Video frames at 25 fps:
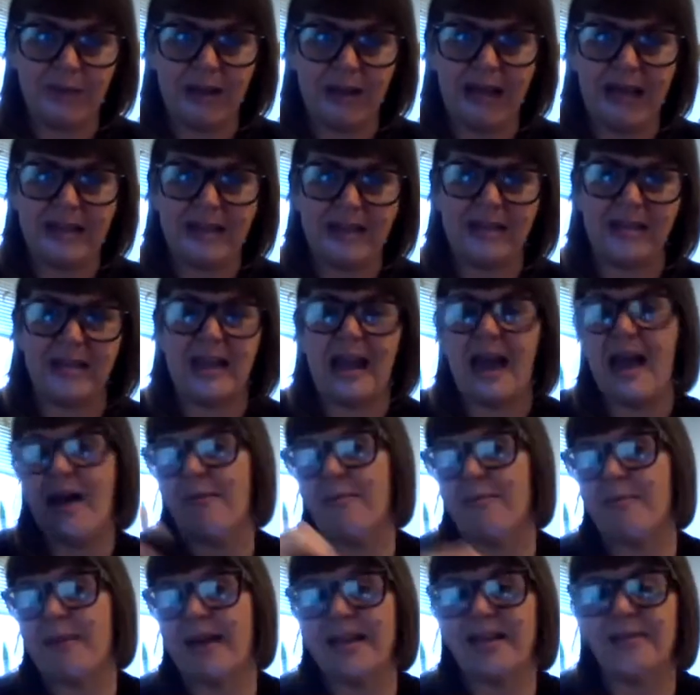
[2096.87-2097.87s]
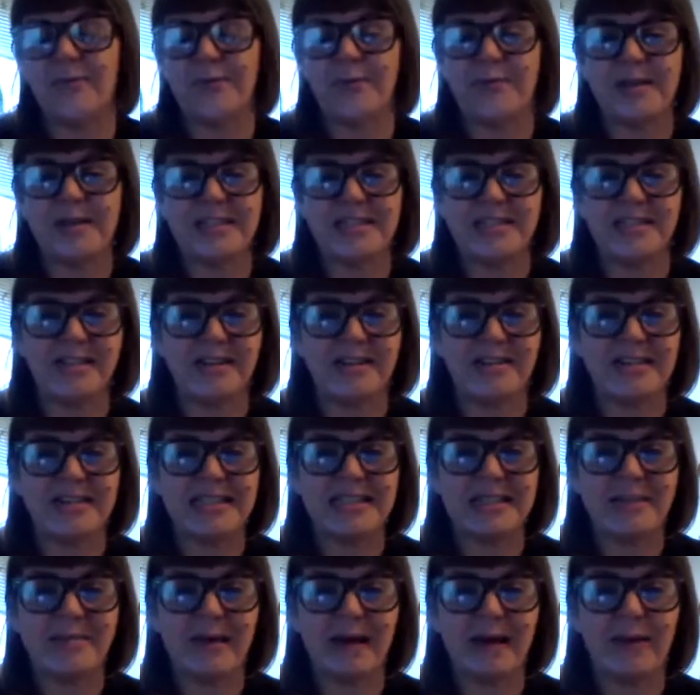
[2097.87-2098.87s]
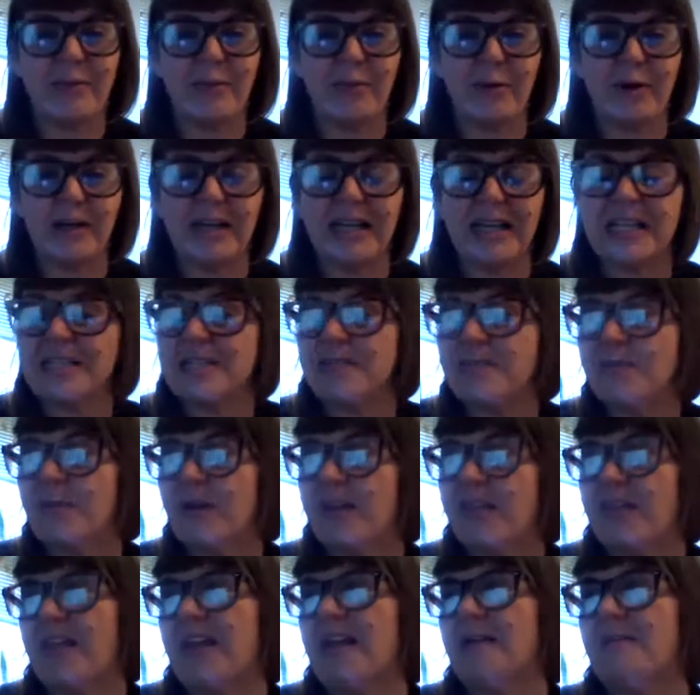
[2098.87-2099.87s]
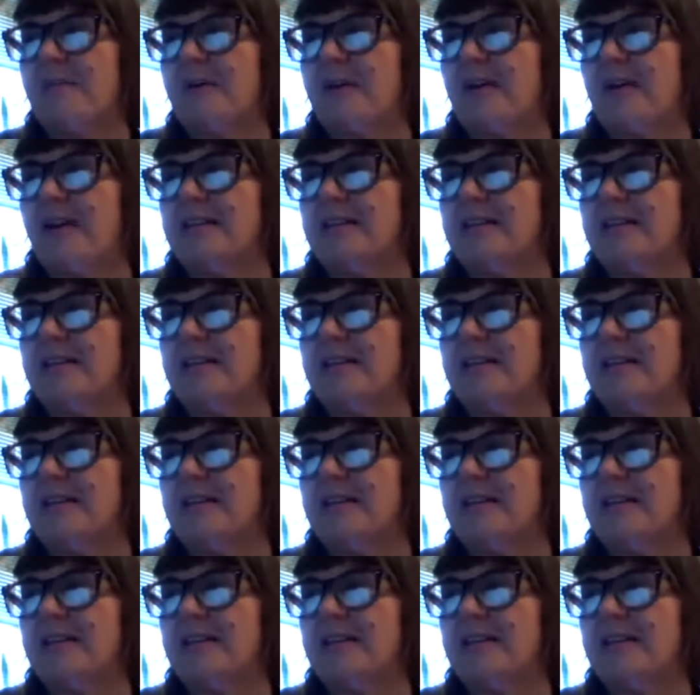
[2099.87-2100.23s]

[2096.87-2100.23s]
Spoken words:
and how my information literacy might work in with it, but